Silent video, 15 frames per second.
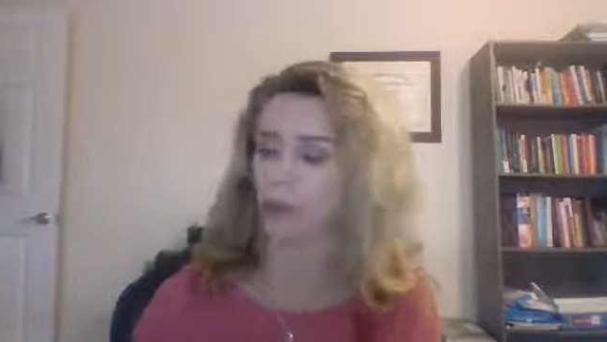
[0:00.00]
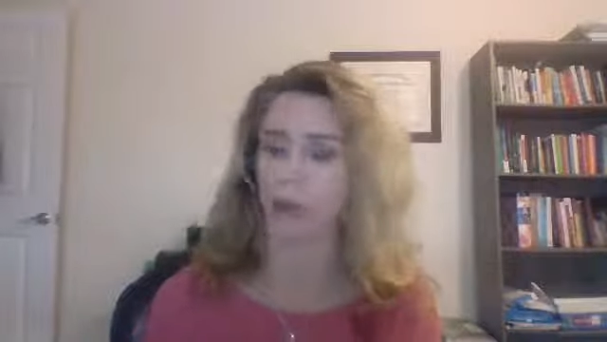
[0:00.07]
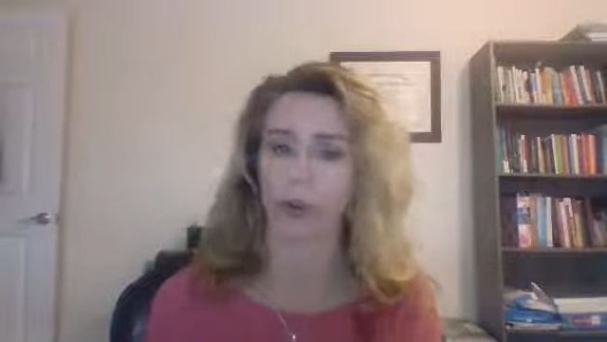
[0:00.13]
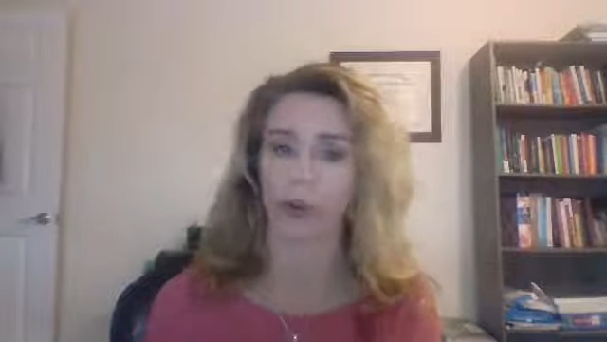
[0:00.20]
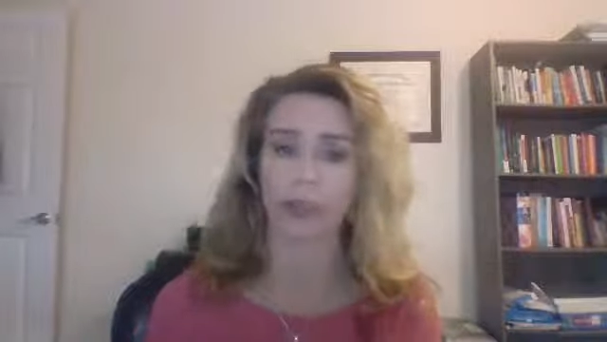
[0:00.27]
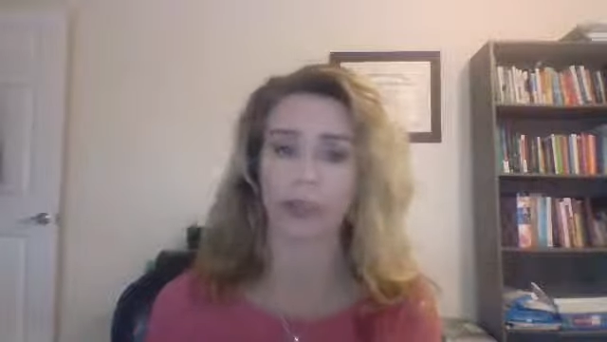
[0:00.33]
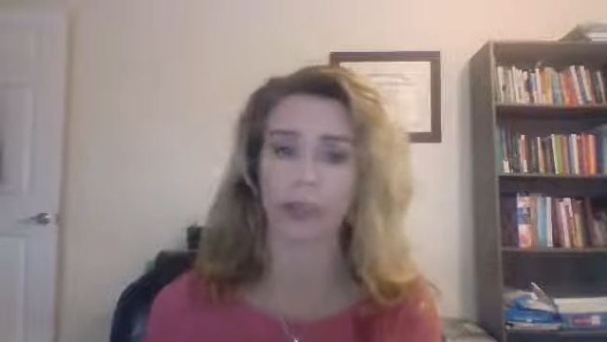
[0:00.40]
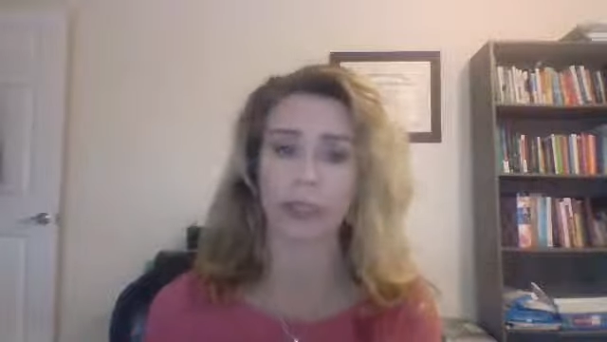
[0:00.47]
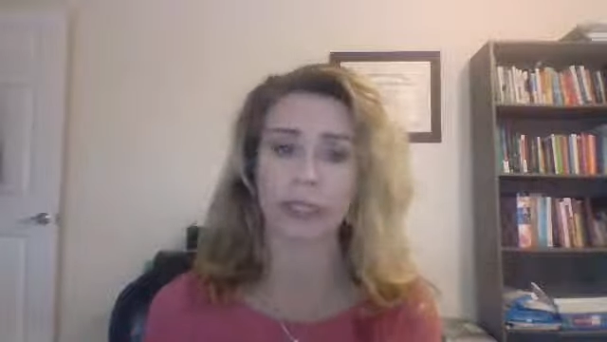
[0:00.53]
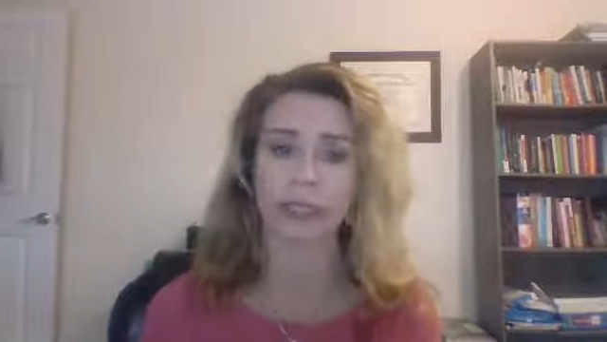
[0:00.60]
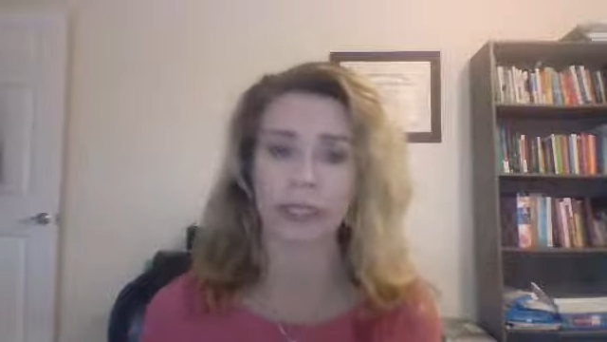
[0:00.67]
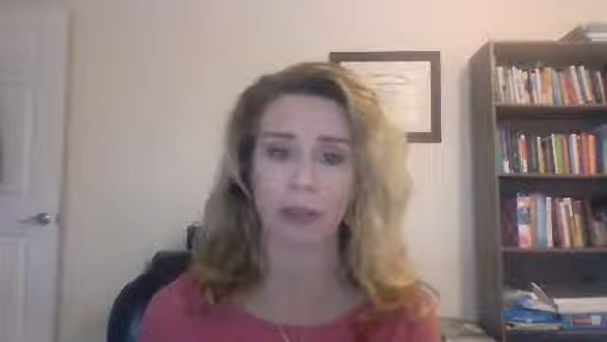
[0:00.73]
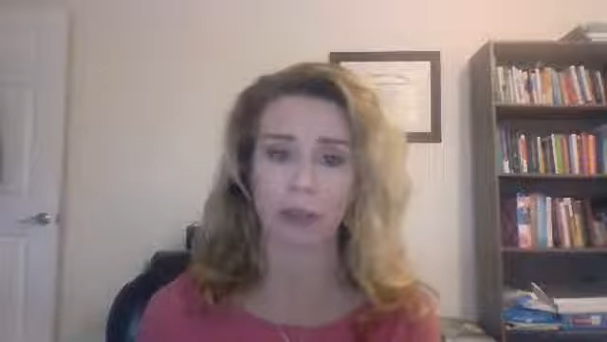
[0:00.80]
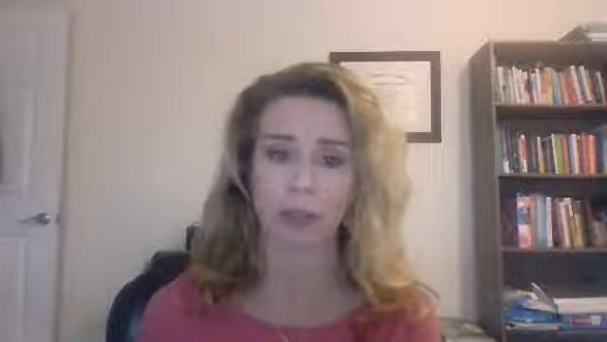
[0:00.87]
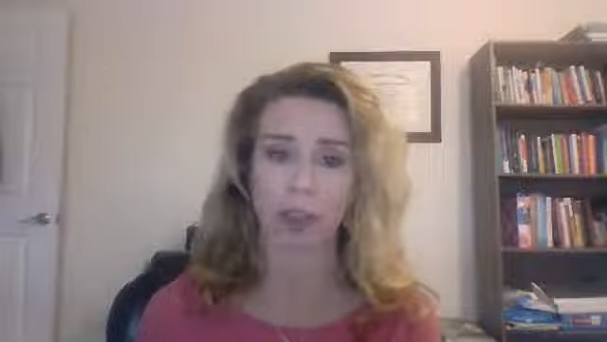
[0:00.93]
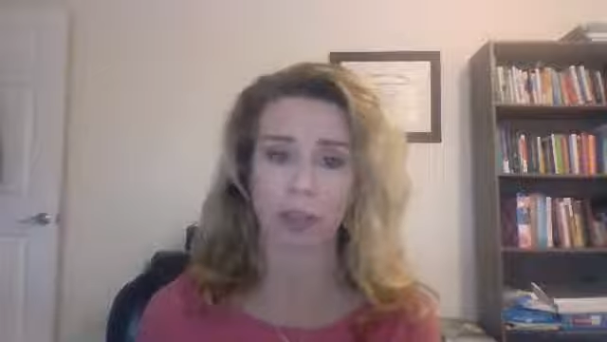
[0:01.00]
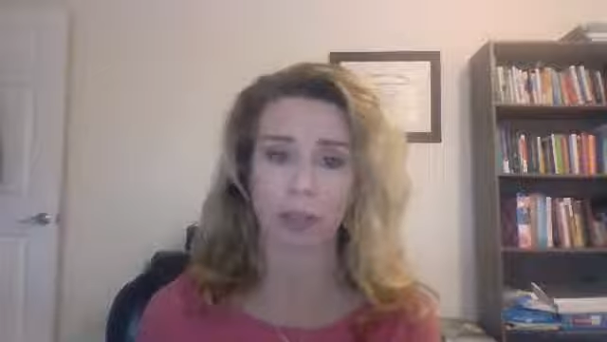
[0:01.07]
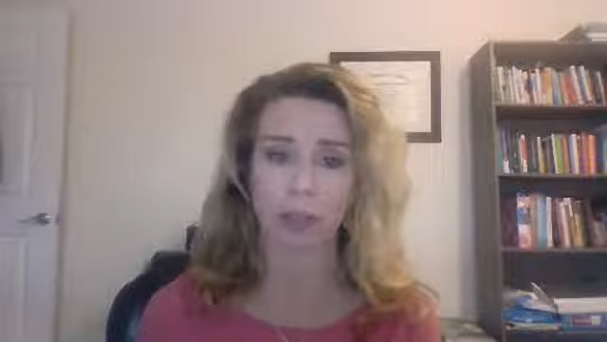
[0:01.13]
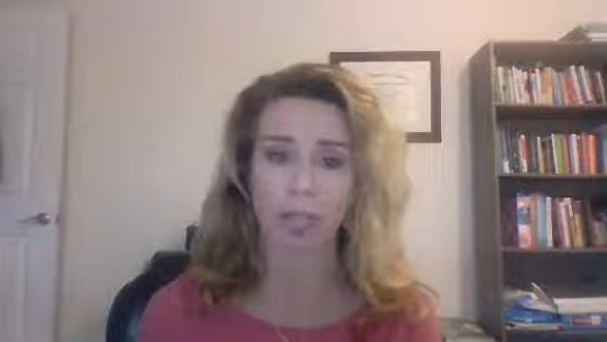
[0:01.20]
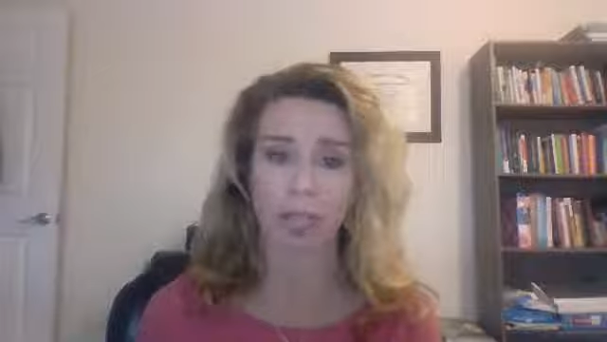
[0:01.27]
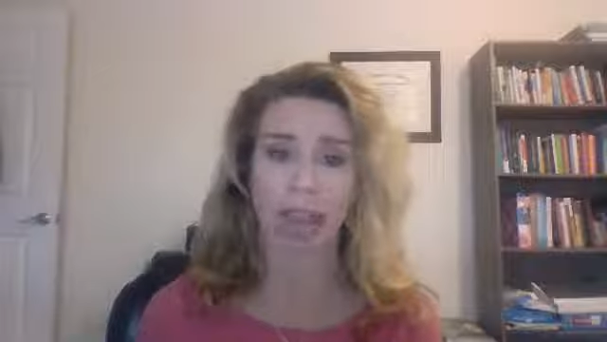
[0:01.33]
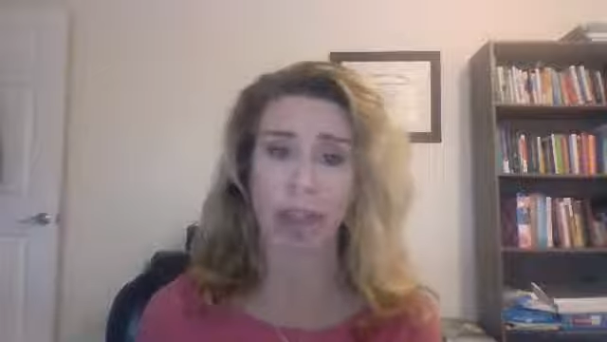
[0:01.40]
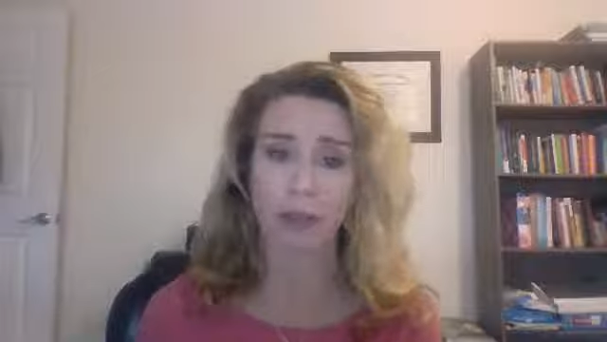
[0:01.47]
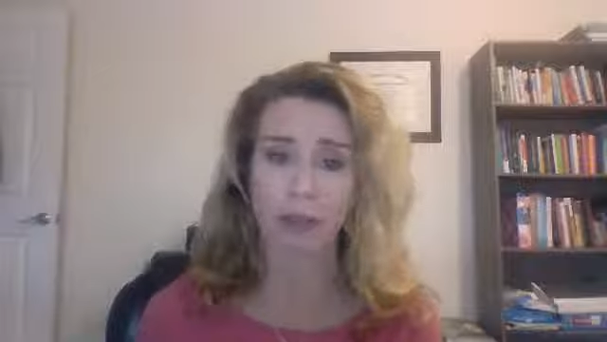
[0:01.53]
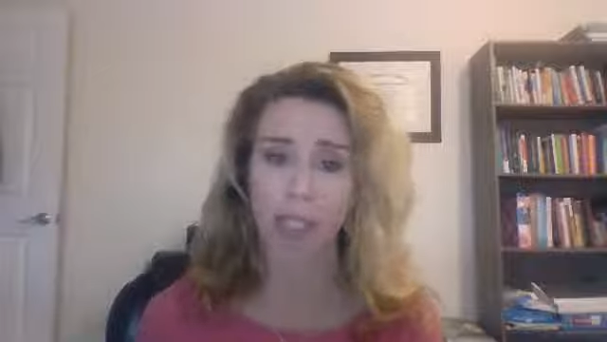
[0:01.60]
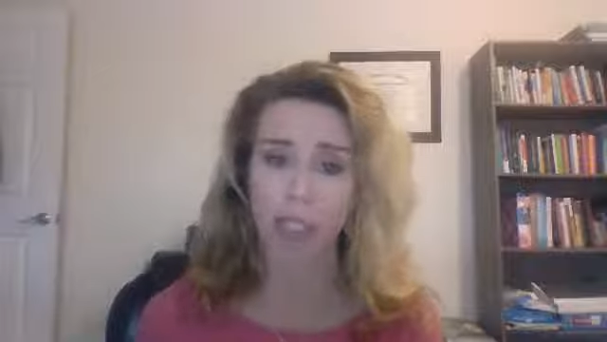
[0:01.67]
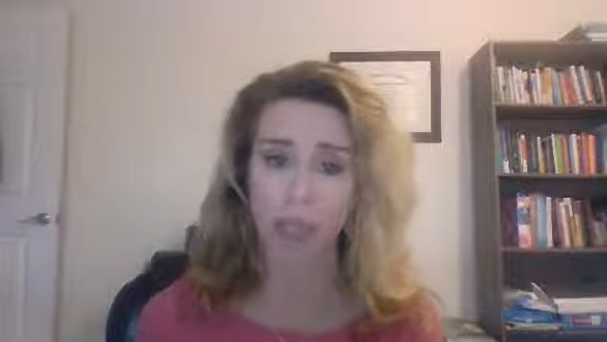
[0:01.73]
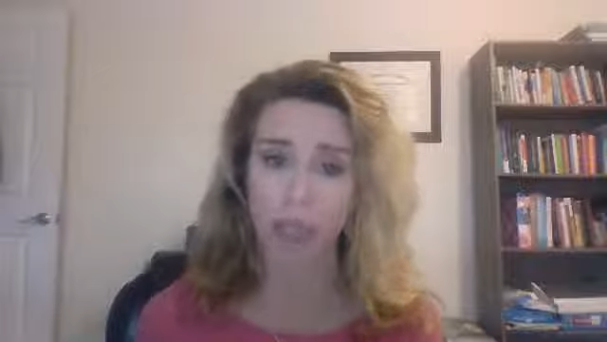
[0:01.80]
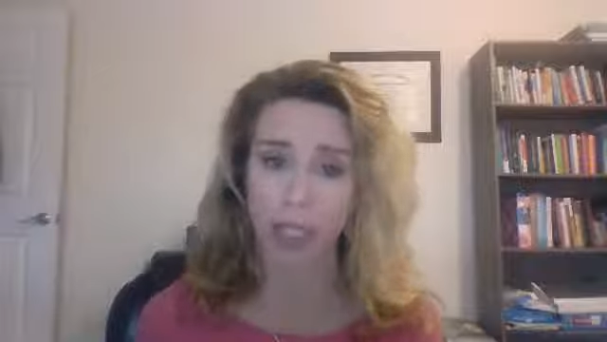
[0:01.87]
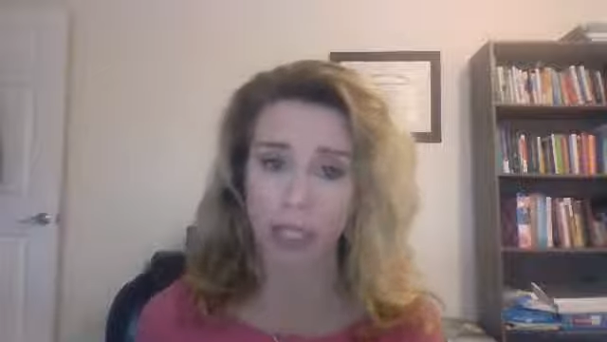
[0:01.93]
4.75% every
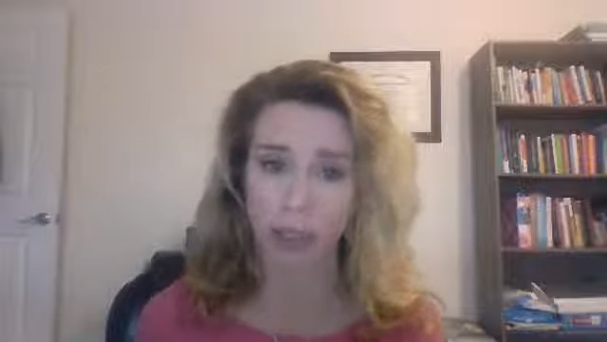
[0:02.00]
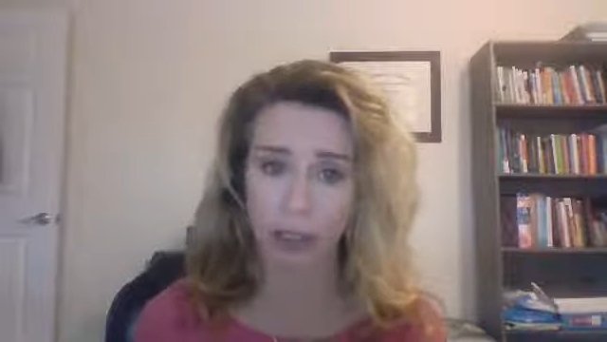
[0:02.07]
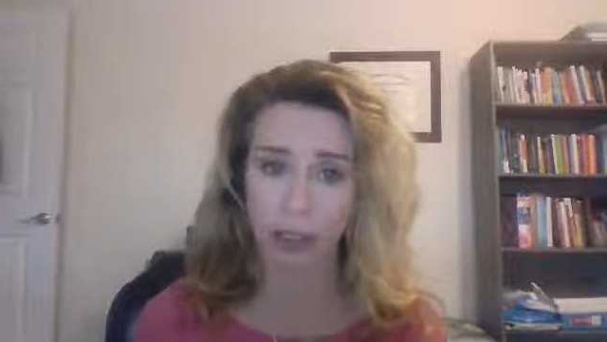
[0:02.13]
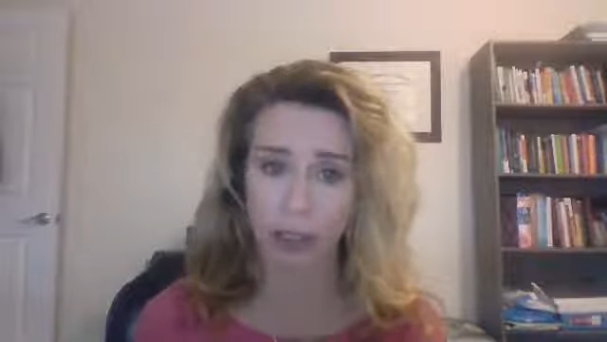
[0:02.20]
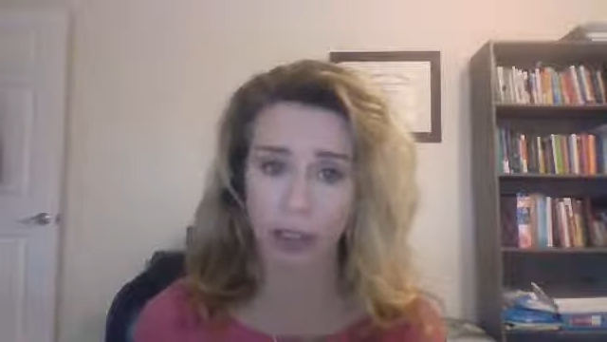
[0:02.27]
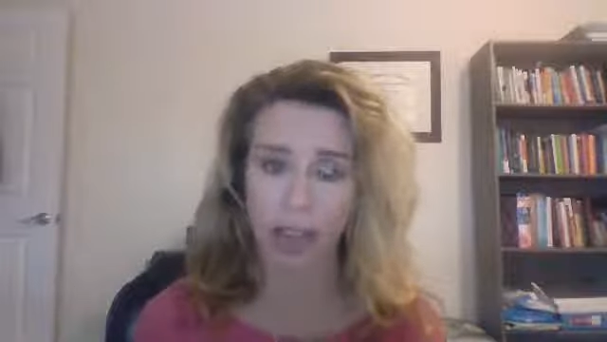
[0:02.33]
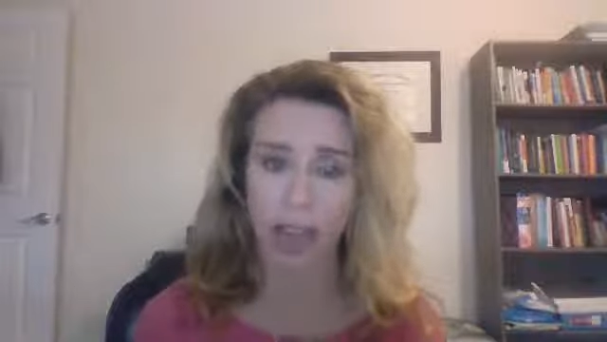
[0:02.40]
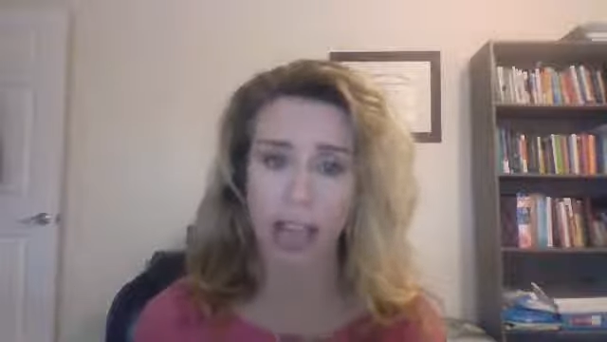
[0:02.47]
single year,